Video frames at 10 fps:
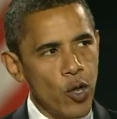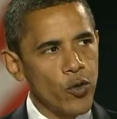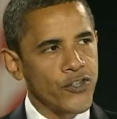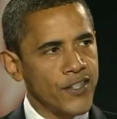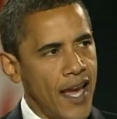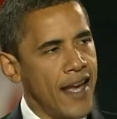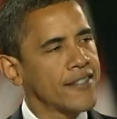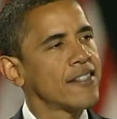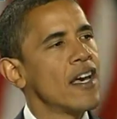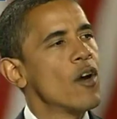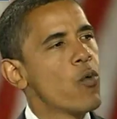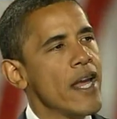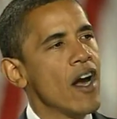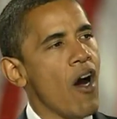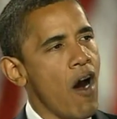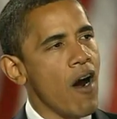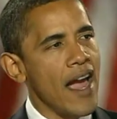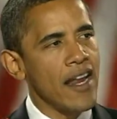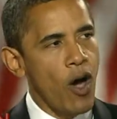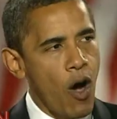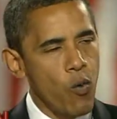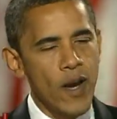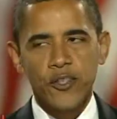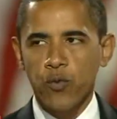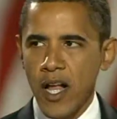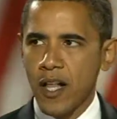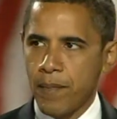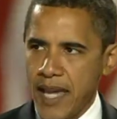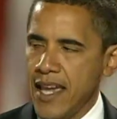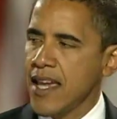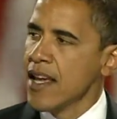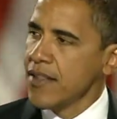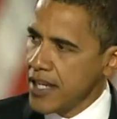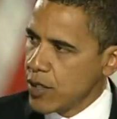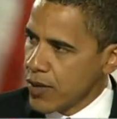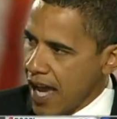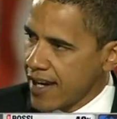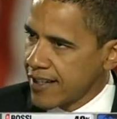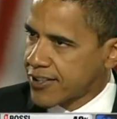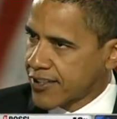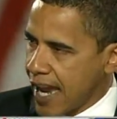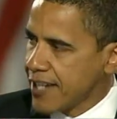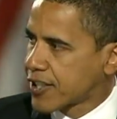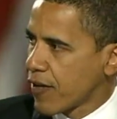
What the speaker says: states. We are and always will be the United States of